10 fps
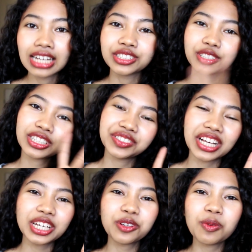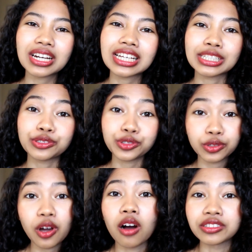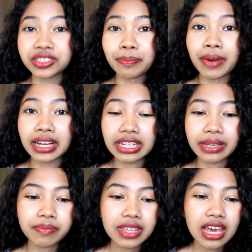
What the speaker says: So the second one is to call somebody.